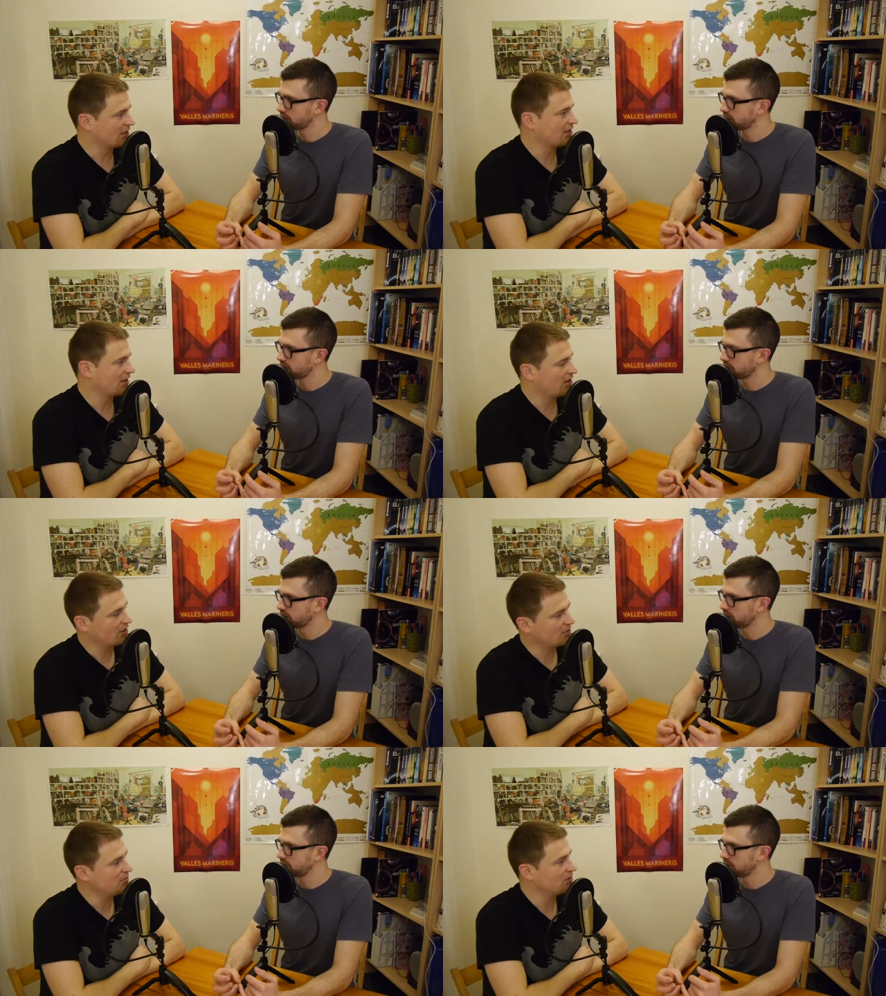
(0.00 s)
Speaker 1: like a, cl-
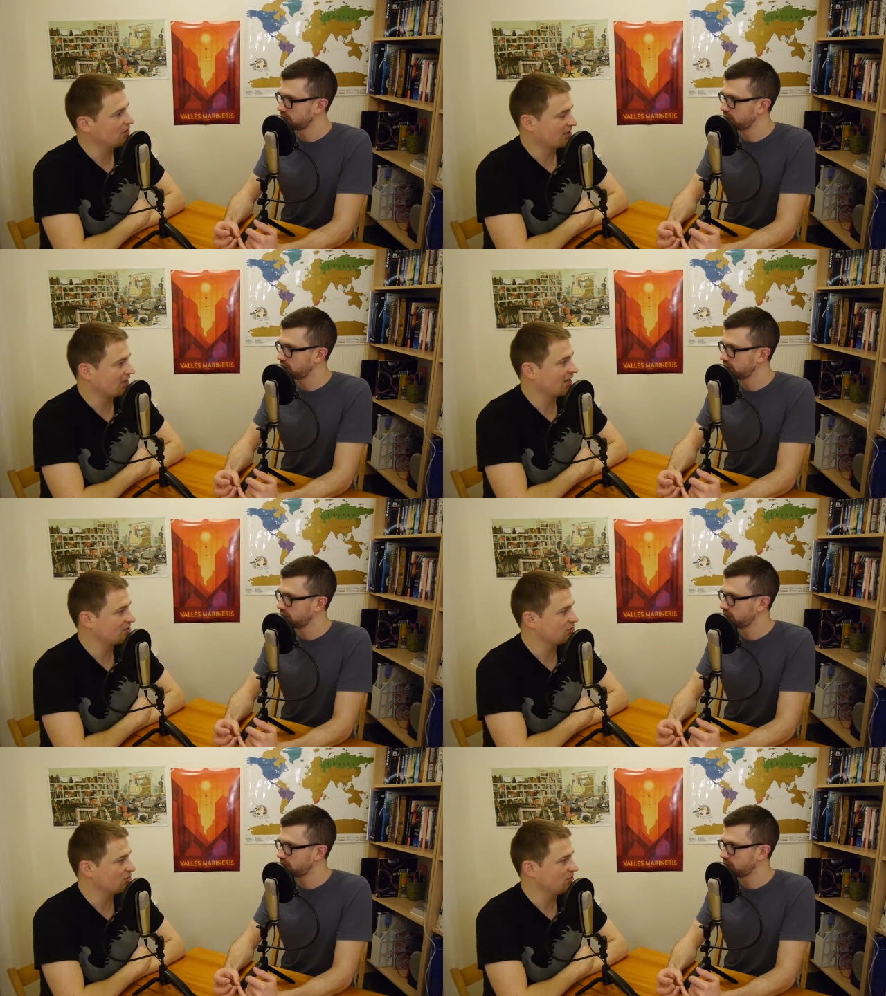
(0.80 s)
a compute like a
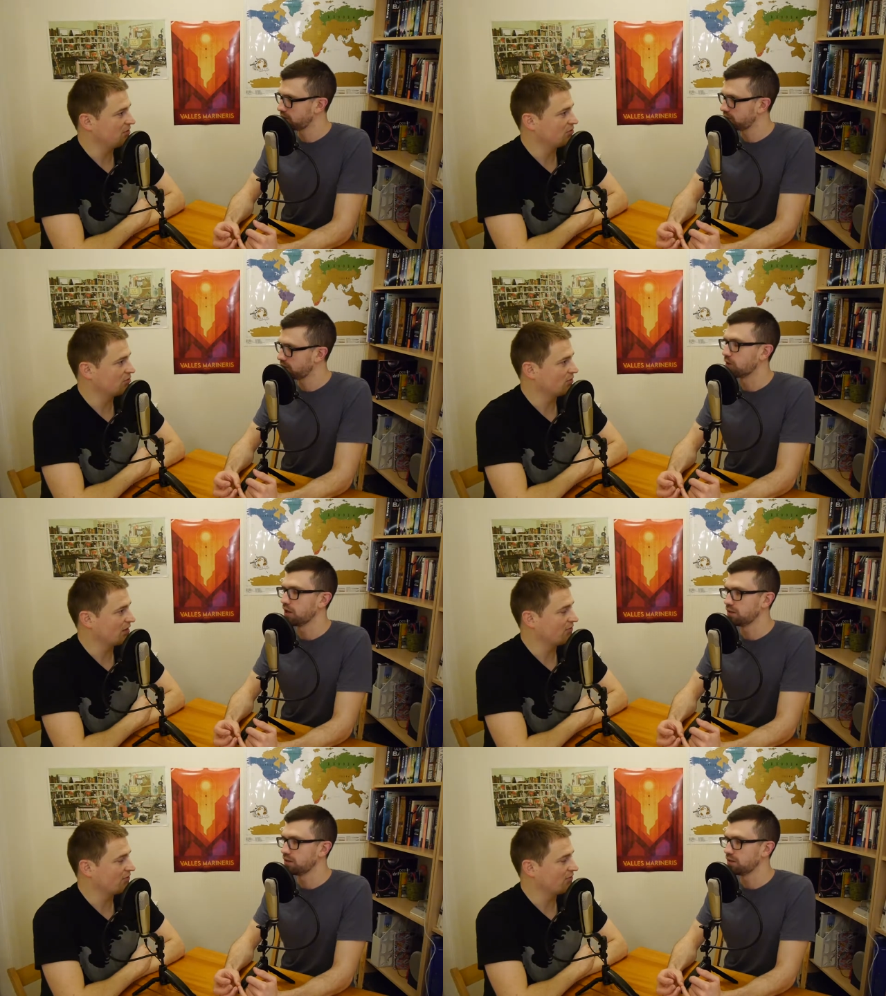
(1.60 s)
classical computer or right.